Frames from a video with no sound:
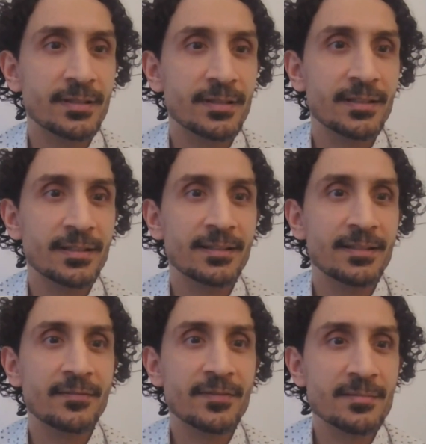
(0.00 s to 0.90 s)

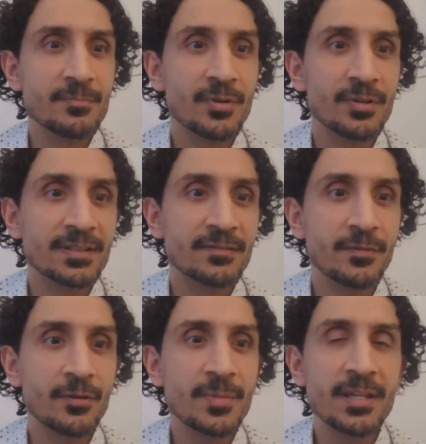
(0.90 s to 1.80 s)
That was important
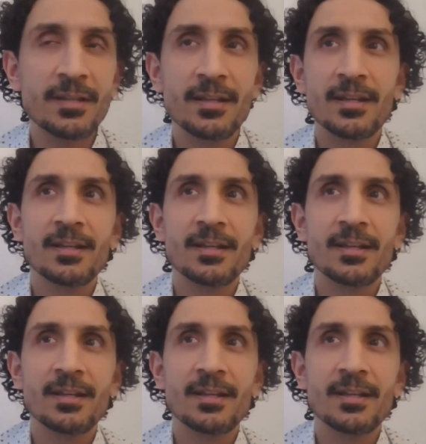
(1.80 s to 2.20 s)
for me.